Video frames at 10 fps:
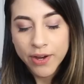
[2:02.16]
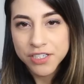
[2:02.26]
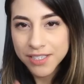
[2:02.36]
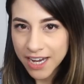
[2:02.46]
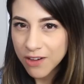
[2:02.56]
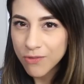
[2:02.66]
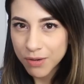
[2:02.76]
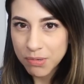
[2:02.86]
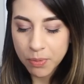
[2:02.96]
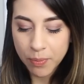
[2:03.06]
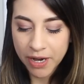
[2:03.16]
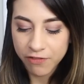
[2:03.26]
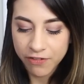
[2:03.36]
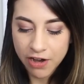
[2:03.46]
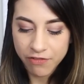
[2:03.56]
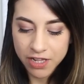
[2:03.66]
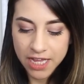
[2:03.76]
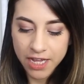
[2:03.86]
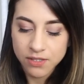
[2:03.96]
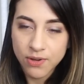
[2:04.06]
I just kind of want to be prepared for
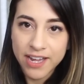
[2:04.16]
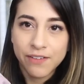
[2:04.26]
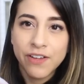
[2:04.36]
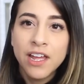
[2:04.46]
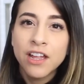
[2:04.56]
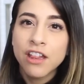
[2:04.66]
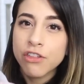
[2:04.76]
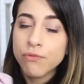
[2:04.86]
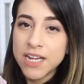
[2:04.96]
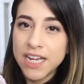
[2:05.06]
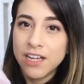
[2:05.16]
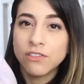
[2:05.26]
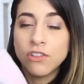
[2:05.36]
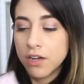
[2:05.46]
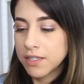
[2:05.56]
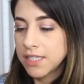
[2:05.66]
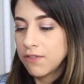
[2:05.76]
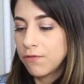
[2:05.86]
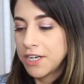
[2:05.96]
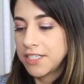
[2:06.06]
everything. So I have three long
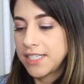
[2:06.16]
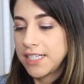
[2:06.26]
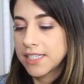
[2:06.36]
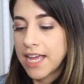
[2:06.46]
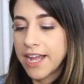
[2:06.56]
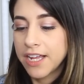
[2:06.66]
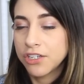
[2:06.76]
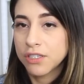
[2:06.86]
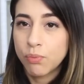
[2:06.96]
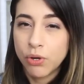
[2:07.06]
sleeve onesies that I can just